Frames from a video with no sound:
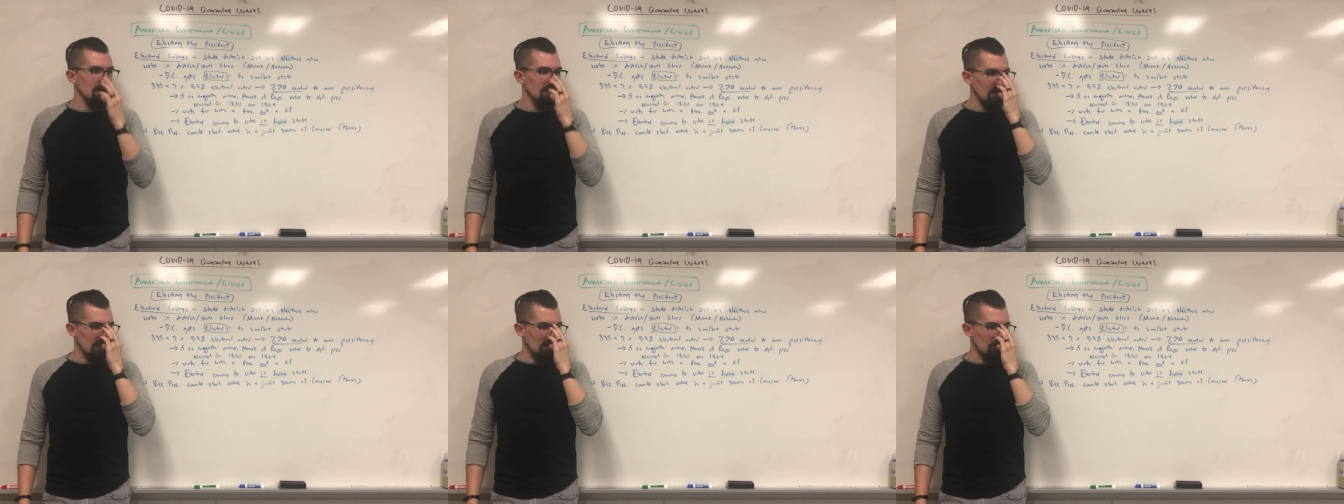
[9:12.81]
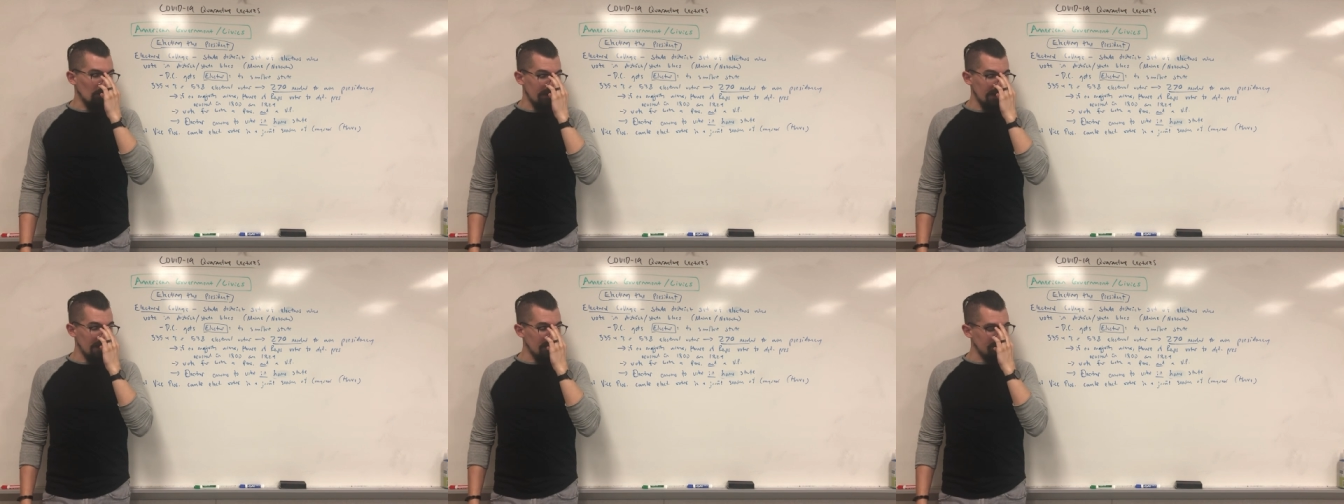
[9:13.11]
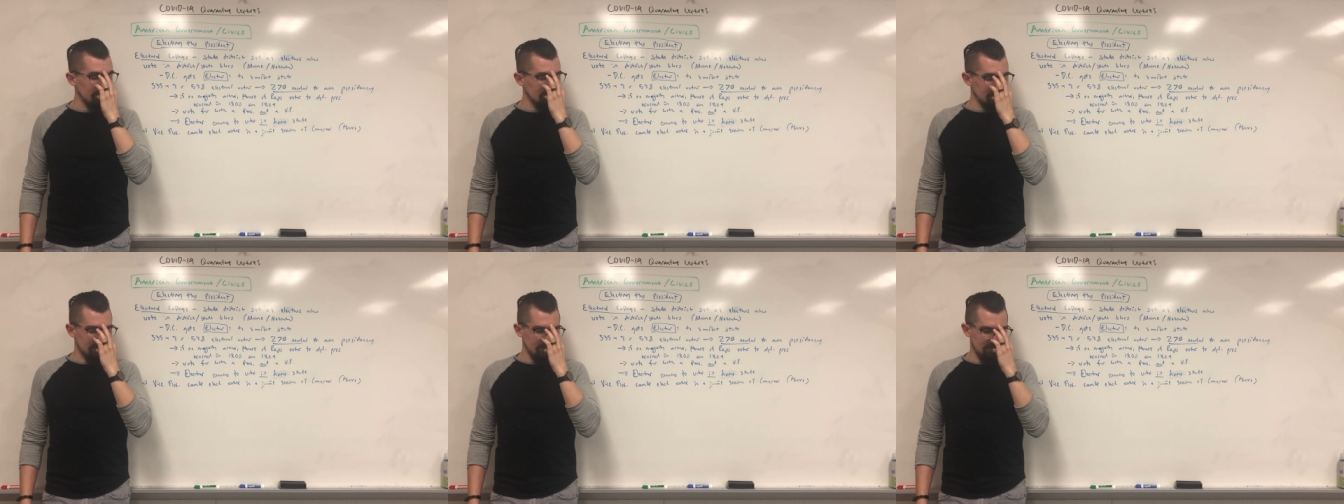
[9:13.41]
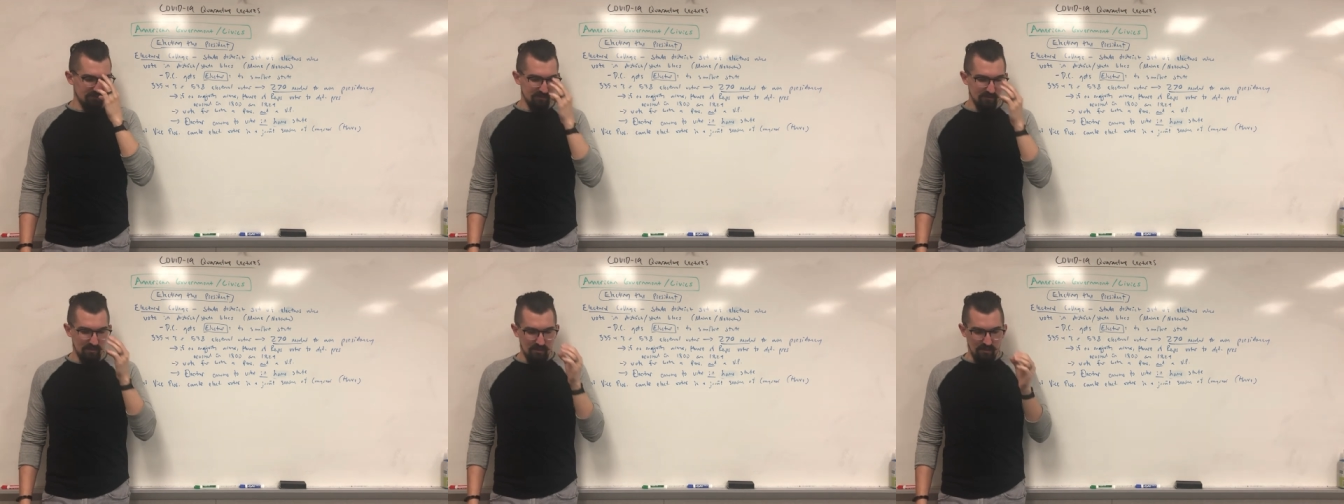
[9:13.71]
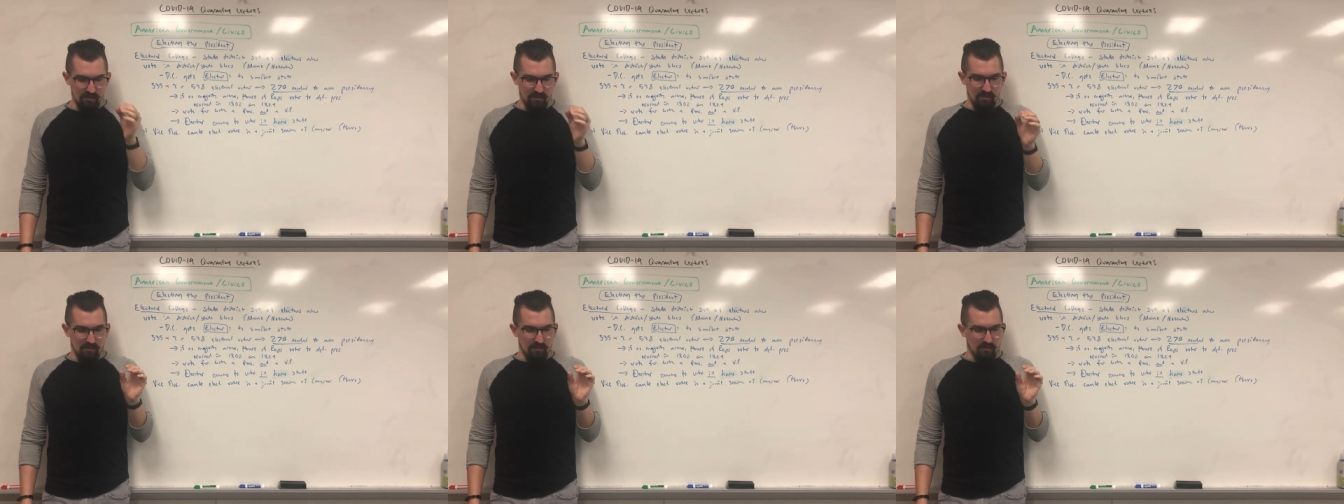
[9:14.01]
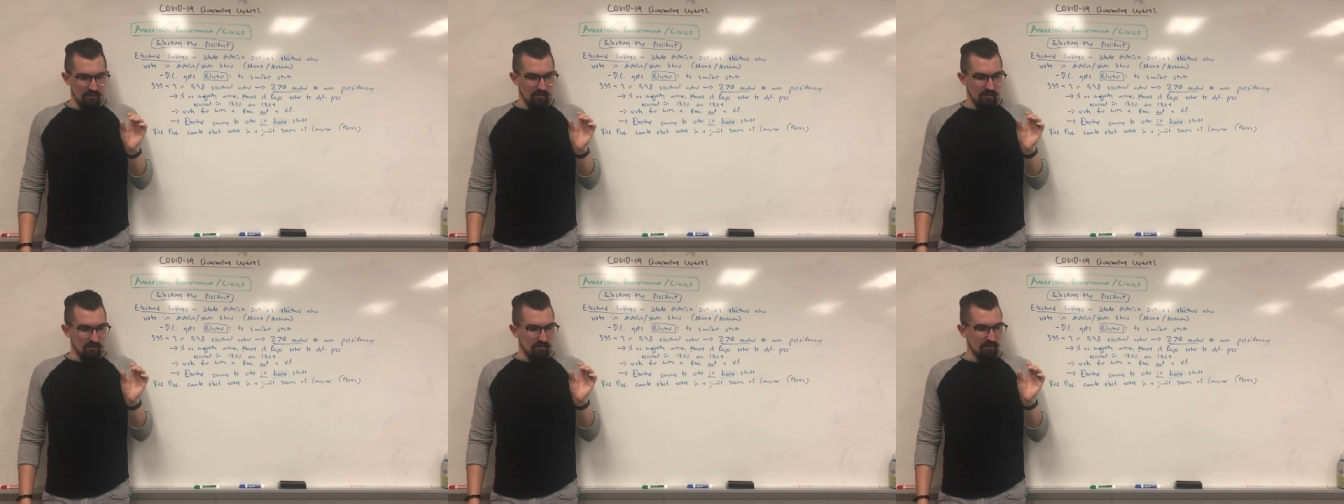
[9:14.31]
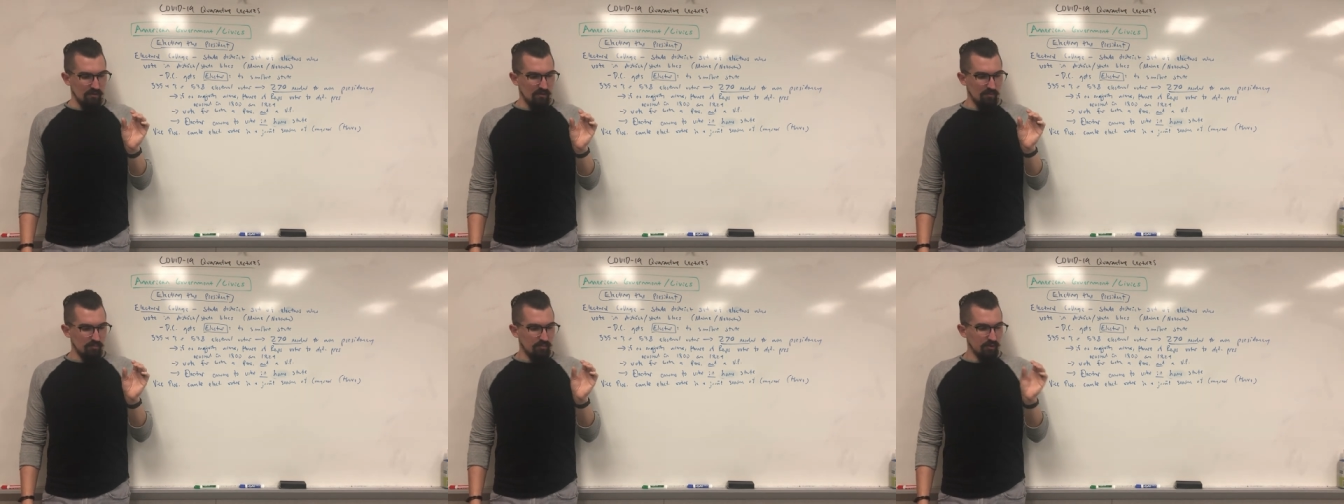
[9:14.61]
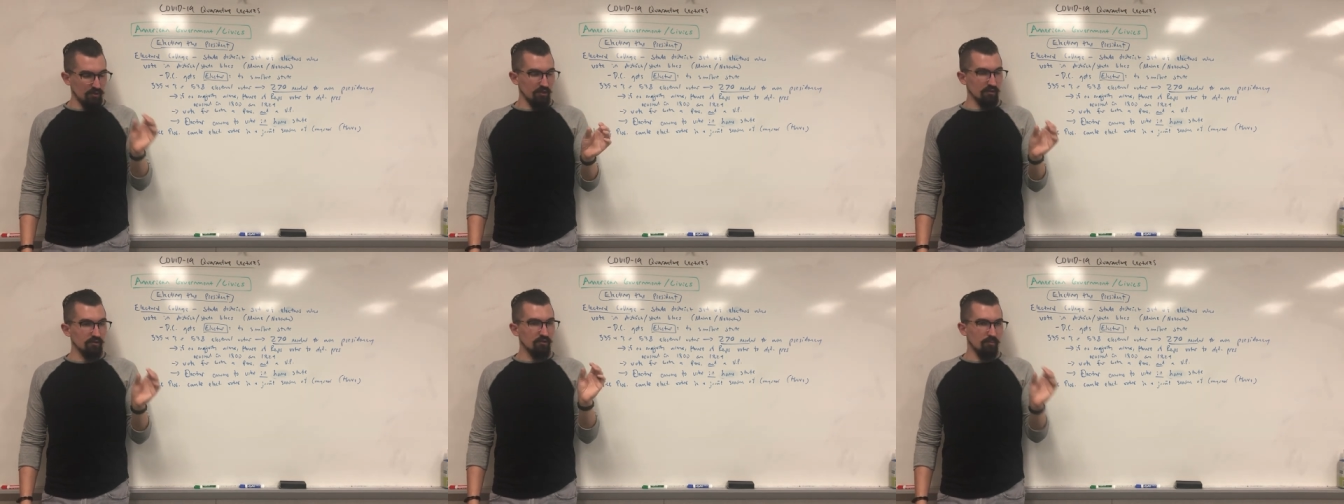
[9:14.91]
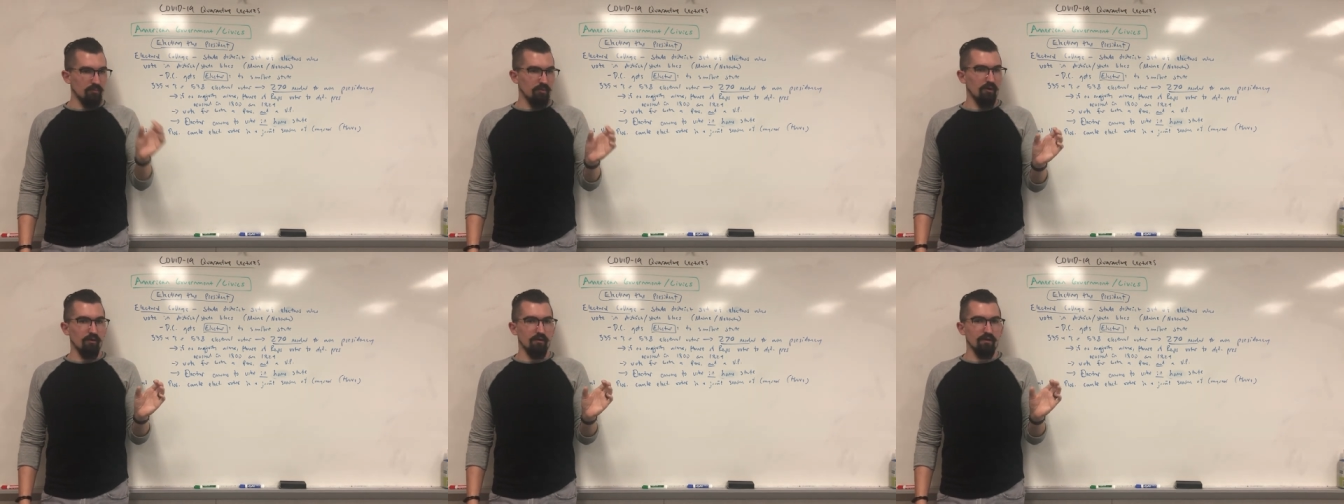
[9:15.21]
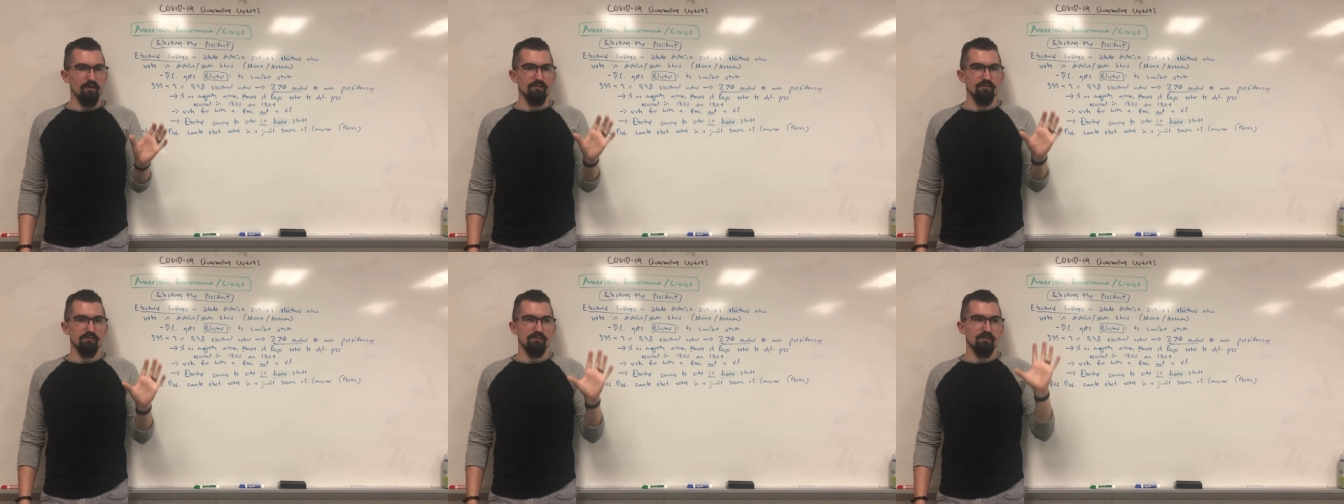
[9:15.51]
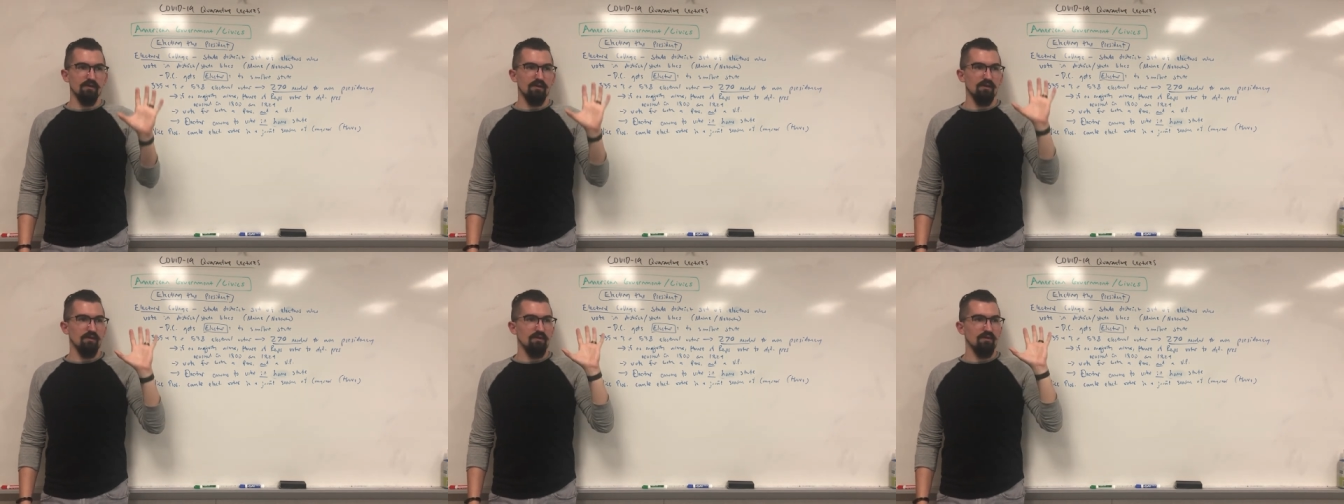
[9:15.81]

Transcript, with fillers: What happens is political parties